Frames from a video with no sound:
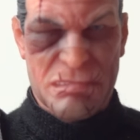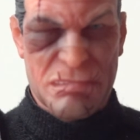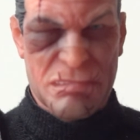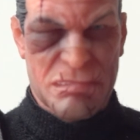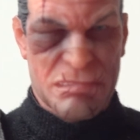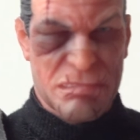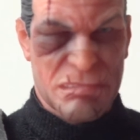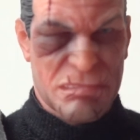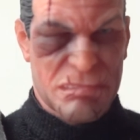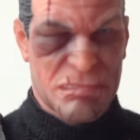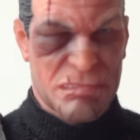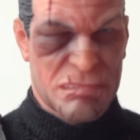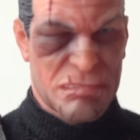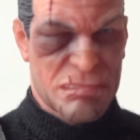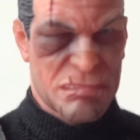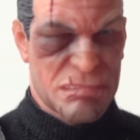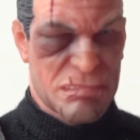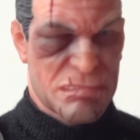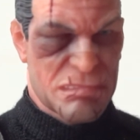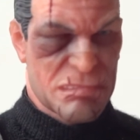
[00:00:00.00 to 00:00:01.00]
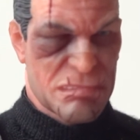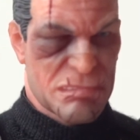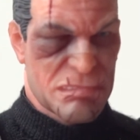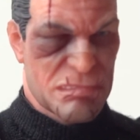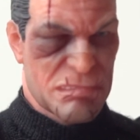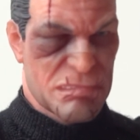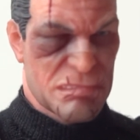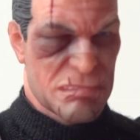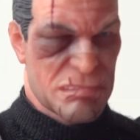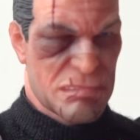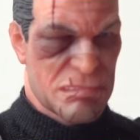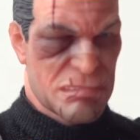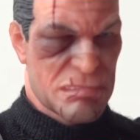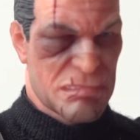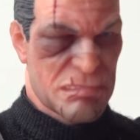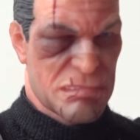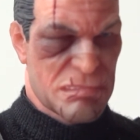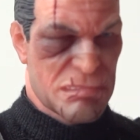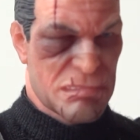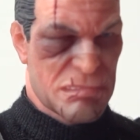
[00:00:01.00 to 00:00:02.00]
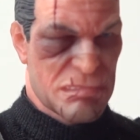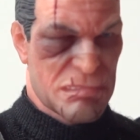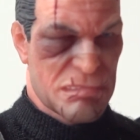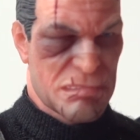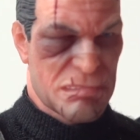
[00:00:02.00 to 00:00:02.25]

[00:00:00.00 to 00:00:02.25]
[no speech]